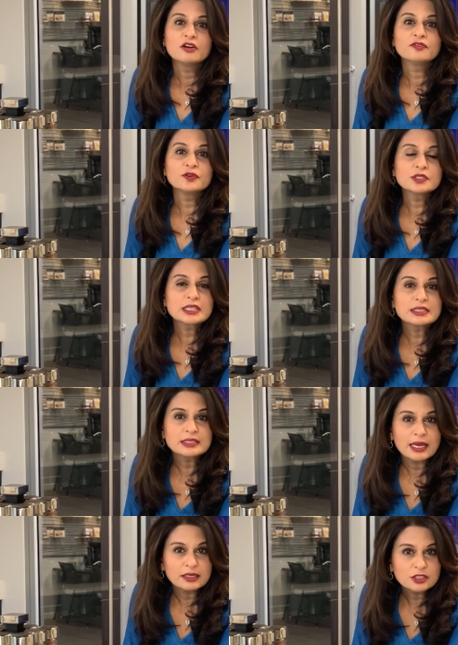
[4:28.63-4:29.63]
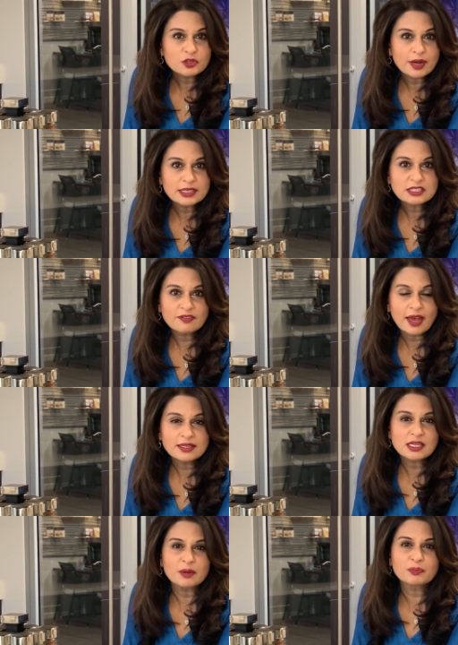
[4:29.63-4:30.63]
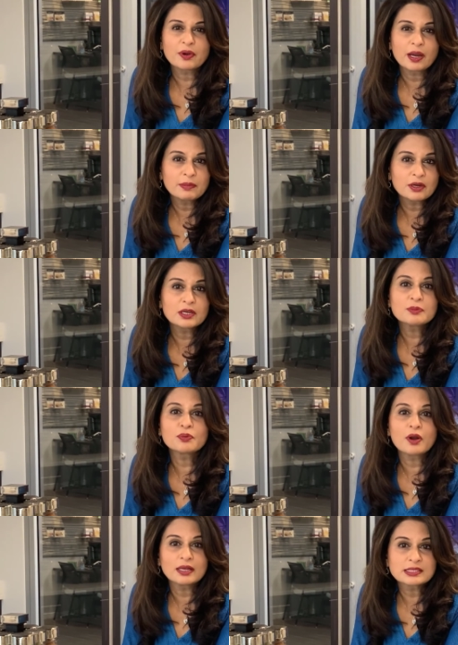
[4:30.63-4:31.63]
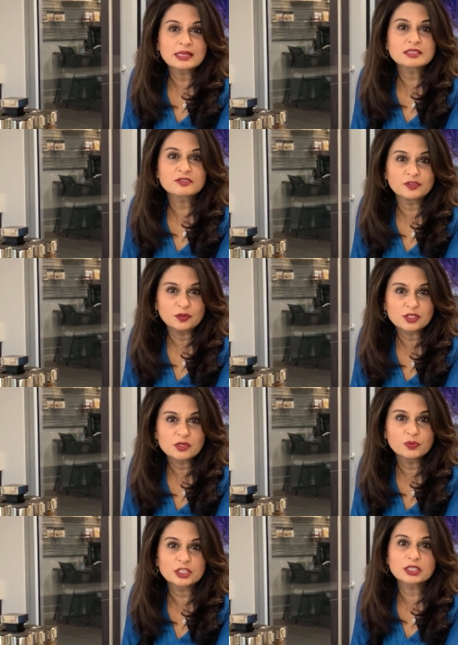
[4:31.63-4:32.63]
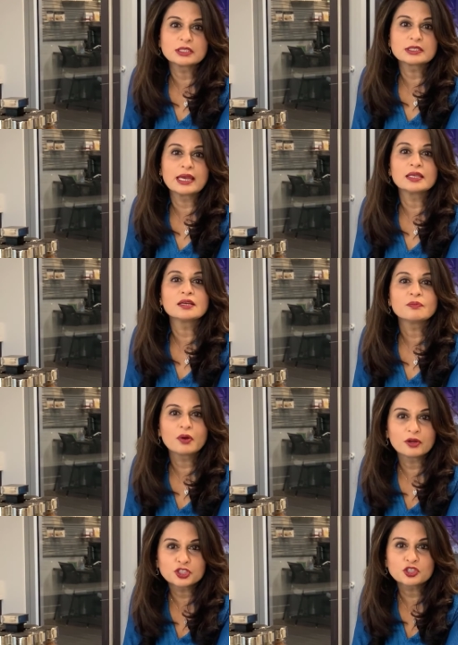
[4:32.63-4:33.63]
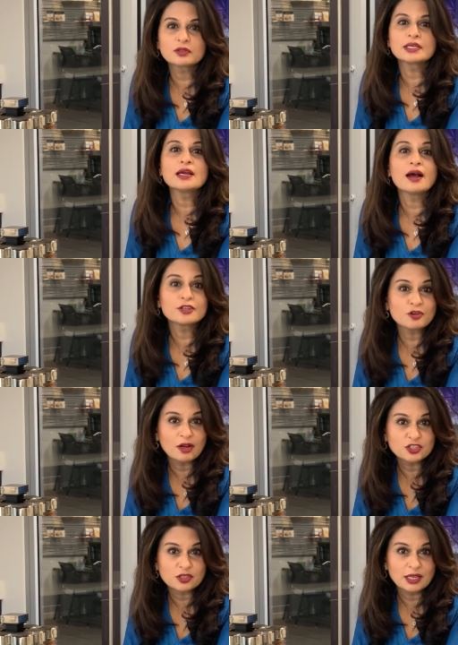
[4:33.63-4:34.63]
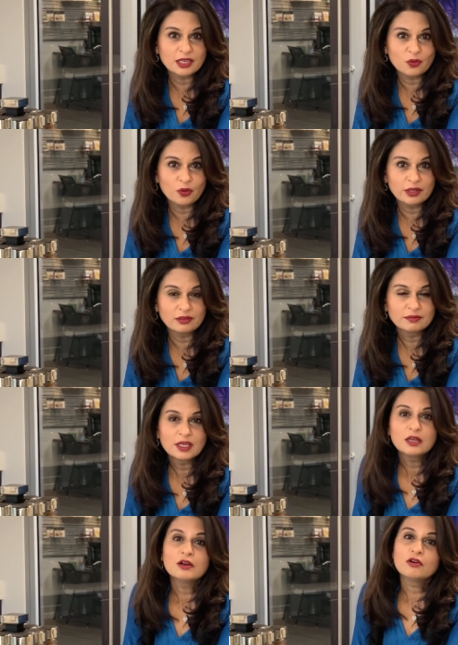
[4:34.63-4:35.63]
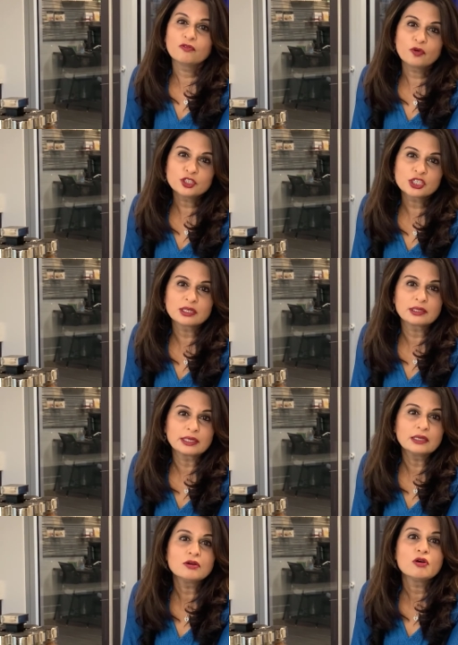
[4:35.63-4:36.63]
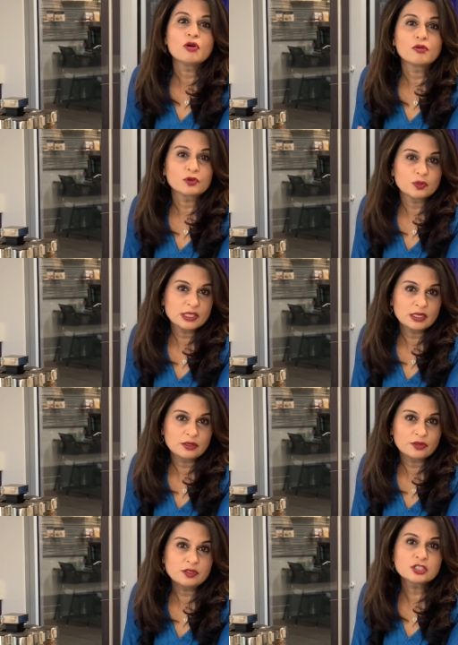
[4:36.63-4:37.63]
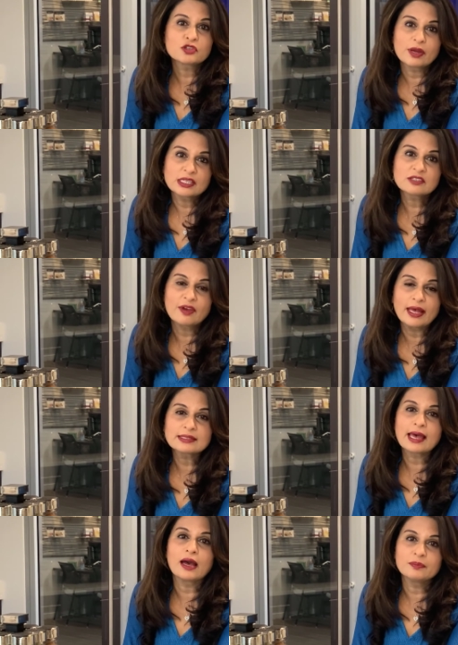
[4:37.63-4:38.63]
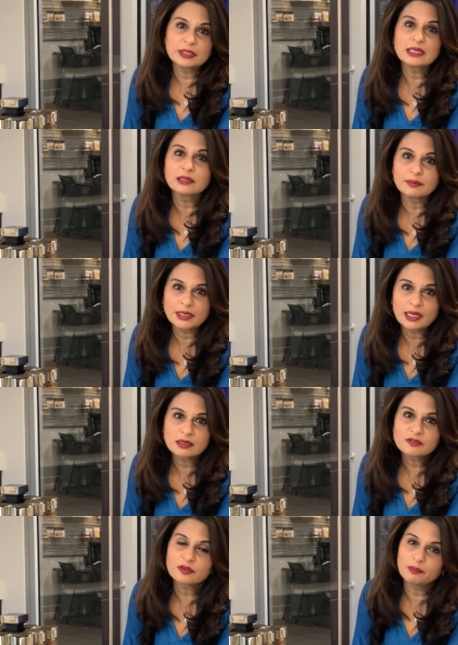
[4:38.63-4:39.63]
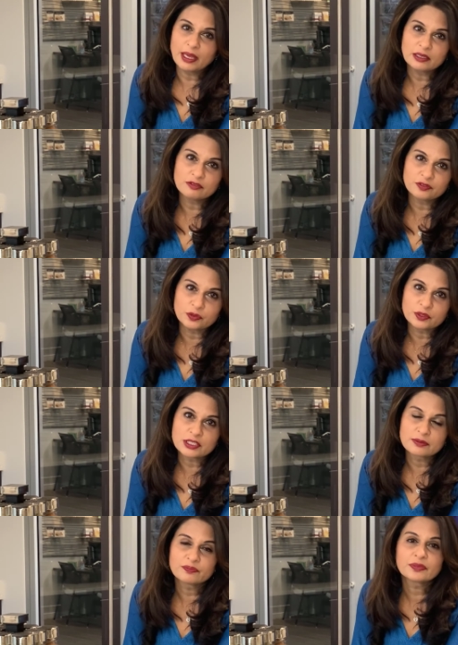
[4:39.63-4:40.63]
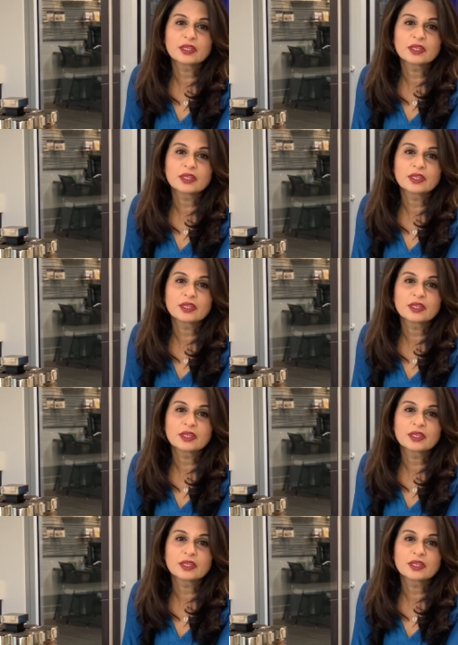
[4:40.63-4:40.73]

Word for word: Foods containing trans fats are primarily processed foods, which contain partially hydrogenated oil. Fortunately, over recent years, trans fats have been eliminated from many foods.